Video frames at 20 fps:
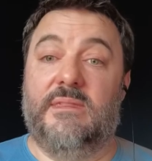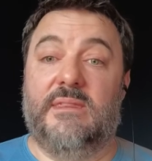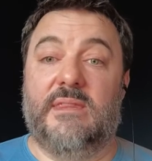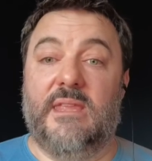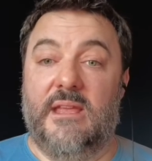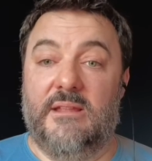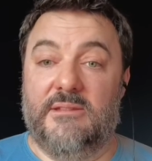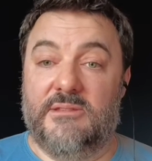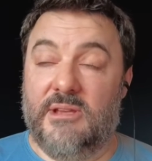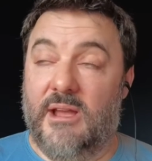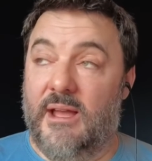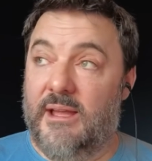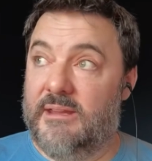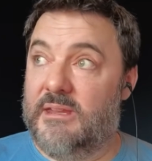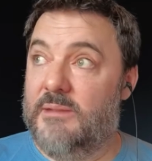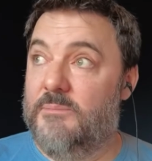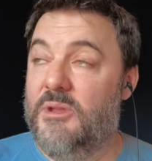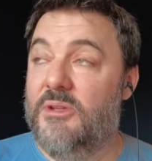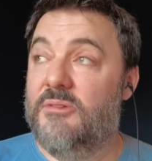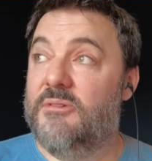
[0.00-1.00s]
the entire
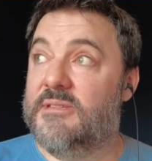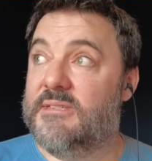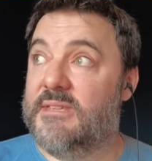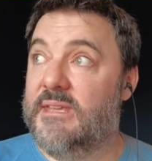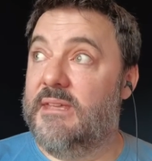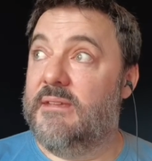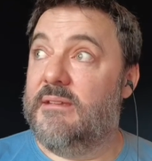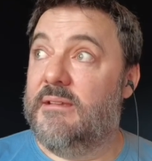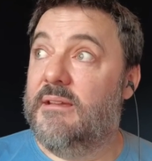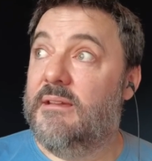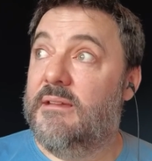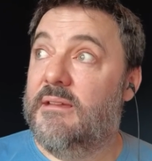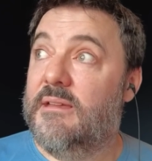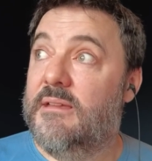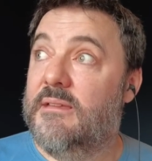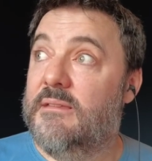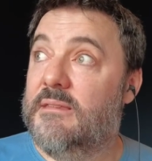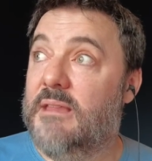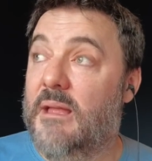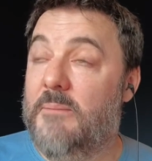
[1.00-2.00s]
community,
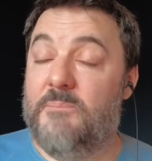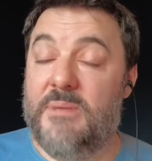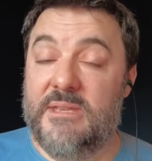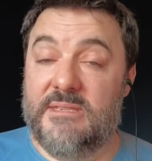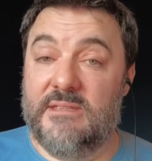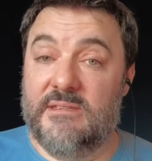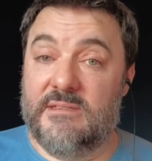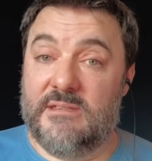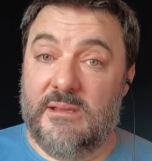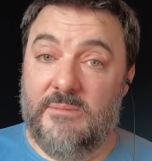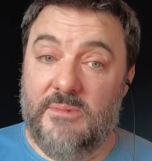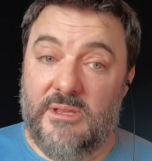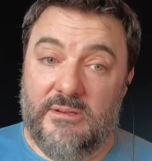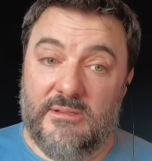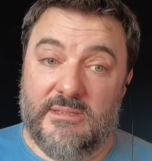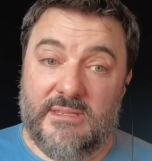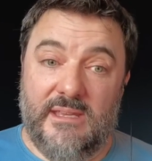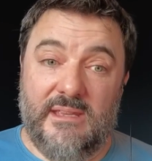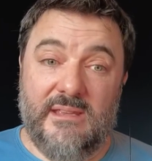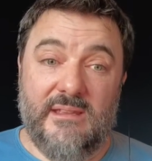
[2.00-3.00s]
like business
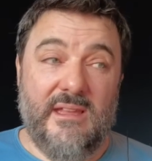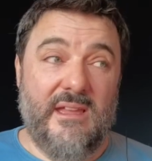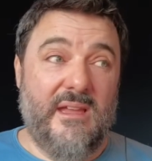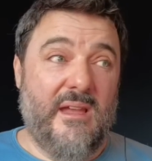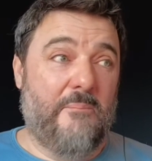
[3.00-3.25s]
community.